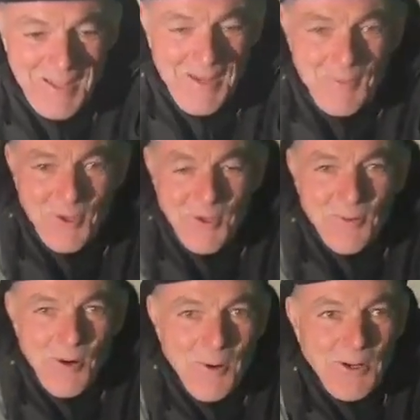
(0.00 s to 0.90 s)
I'm looking
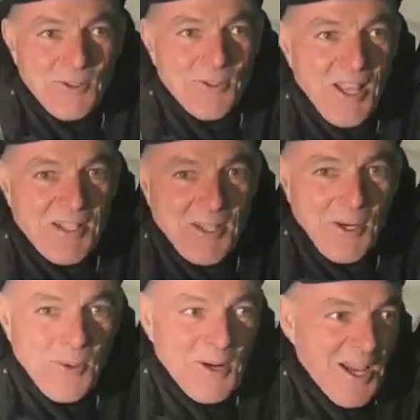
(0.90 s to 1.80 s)
forward to next
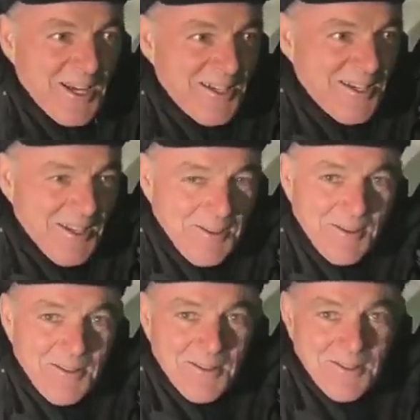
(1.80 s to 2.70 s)
year when I
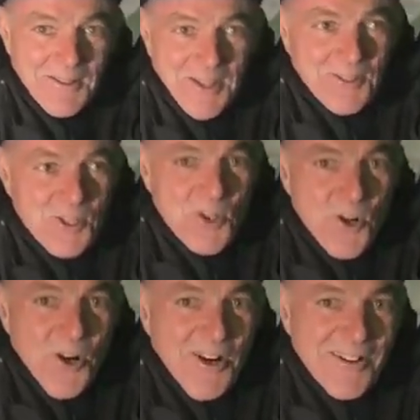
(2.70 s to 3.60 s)
can get ashore.